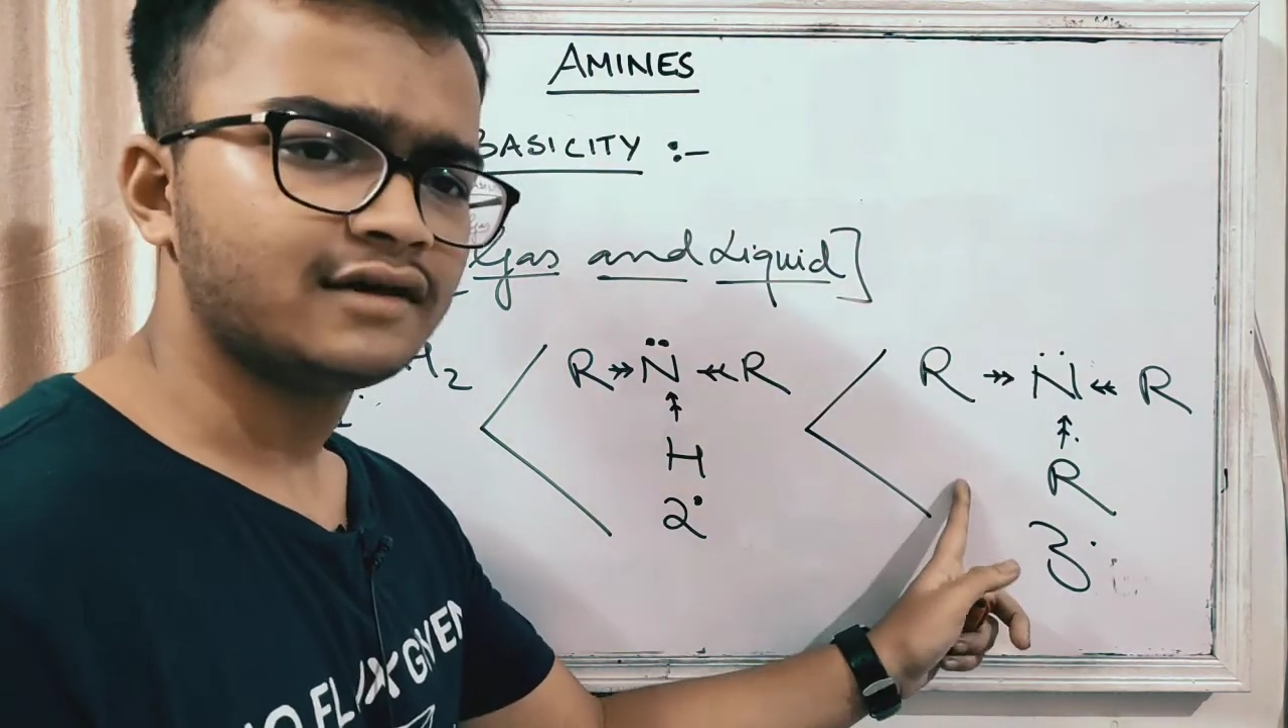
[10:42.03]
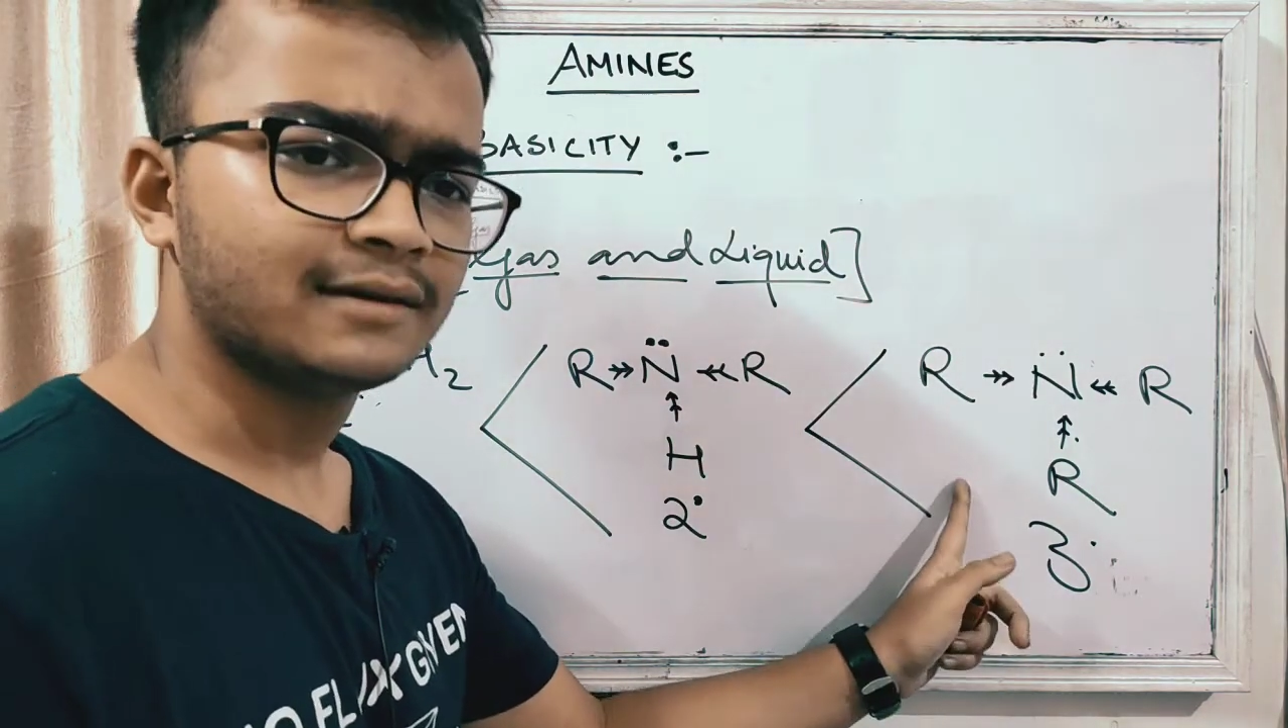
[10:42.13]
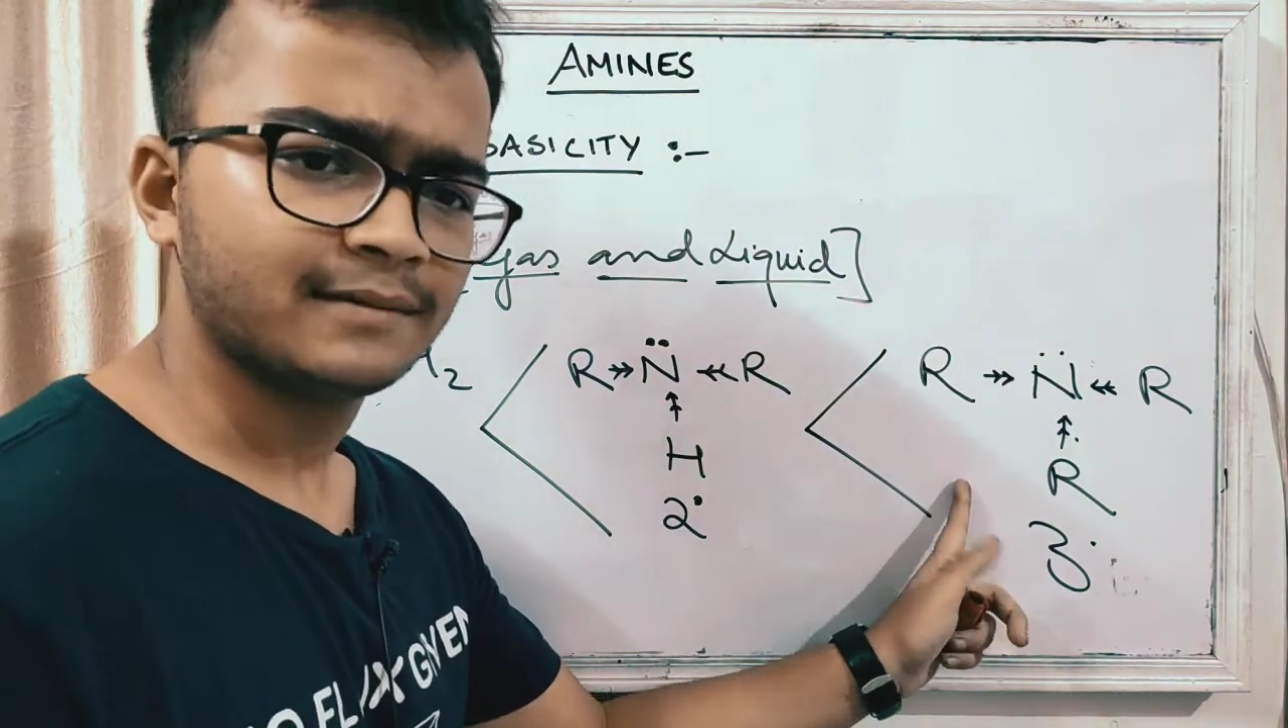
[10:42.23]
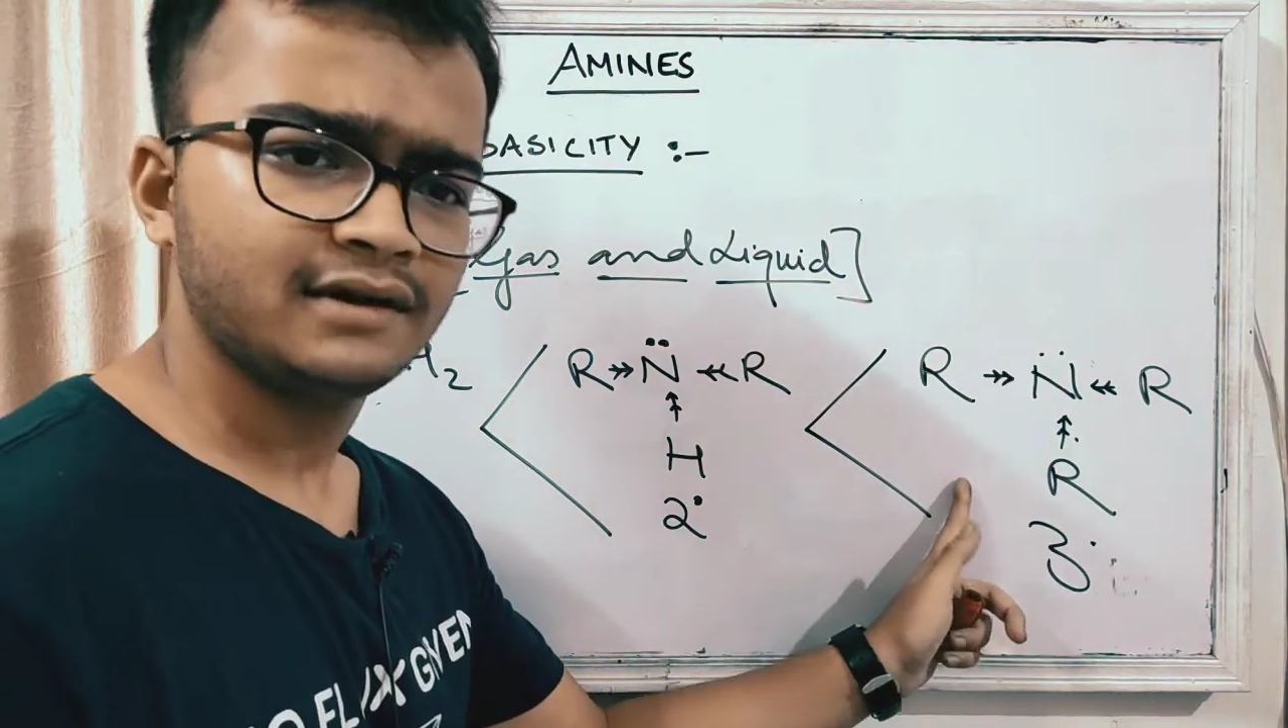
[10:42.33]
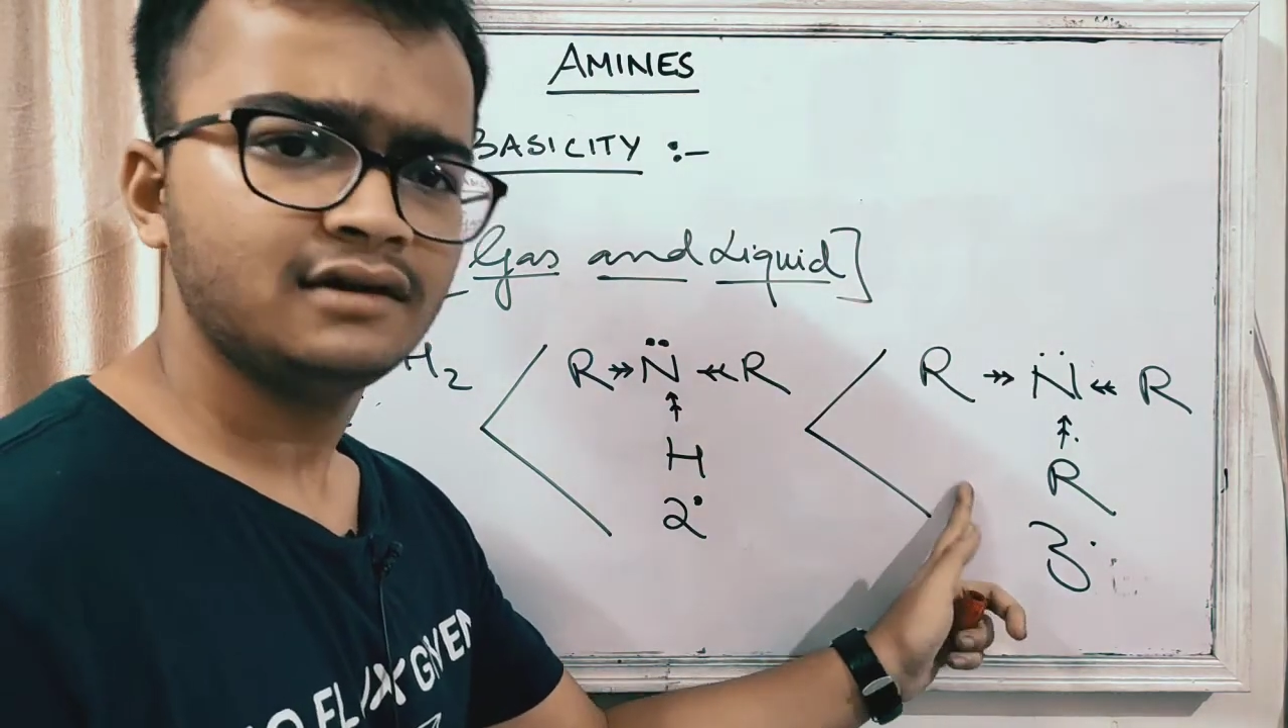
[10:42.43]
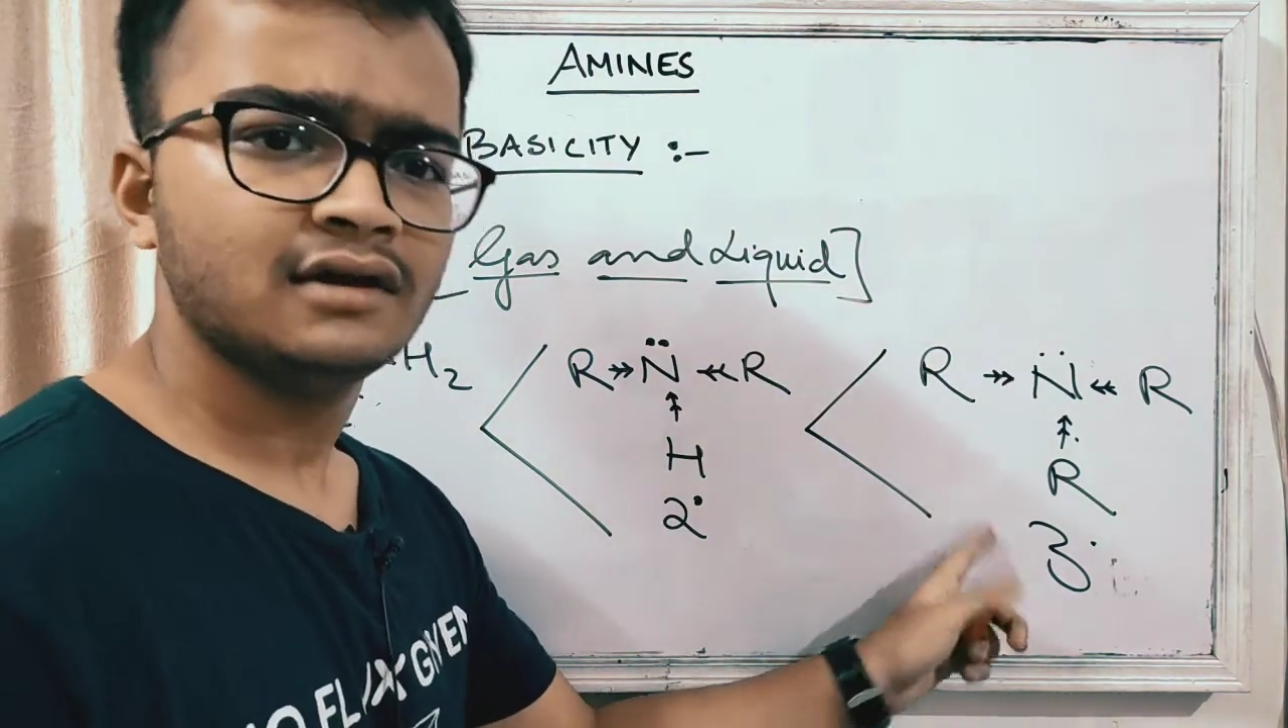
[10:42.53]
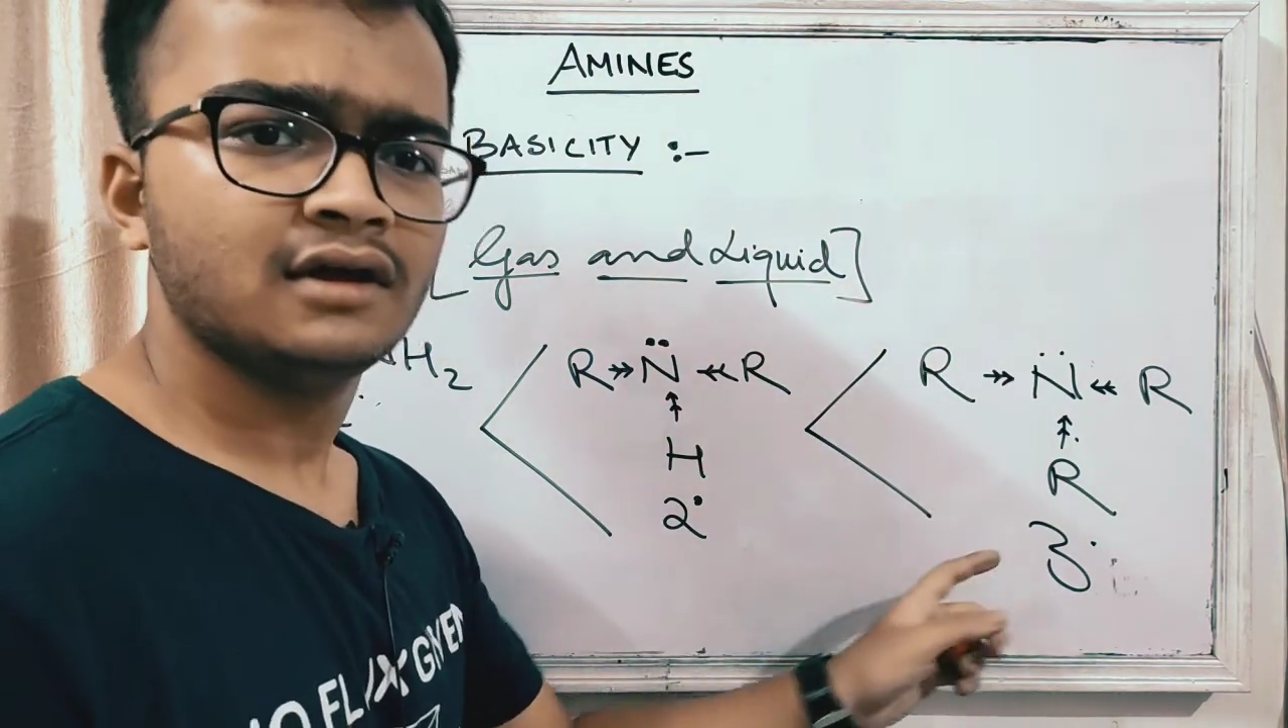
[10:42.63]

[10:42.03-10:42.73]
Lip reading: amine,